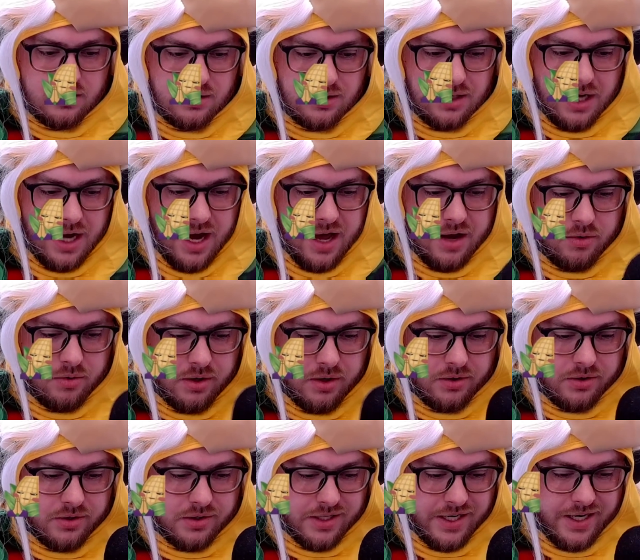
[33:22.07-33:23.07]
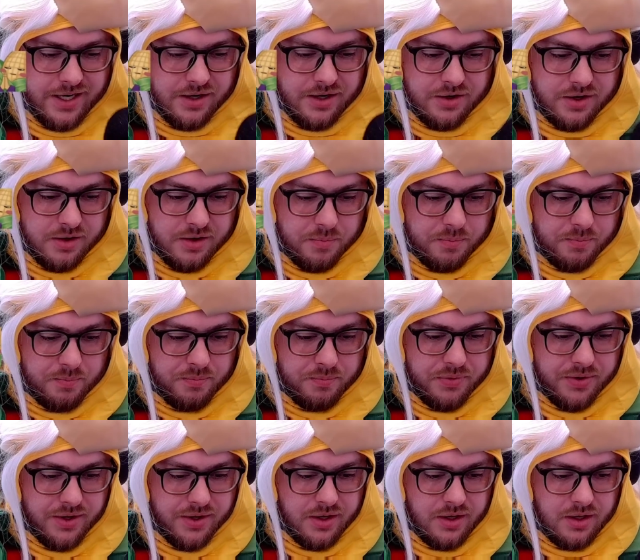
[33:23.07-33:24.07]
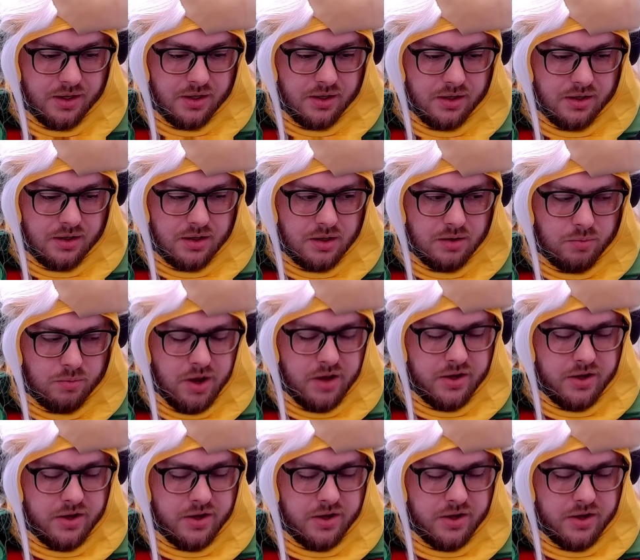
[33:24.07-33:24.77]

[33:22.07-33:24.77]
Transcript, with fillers: I don't understand him. Well,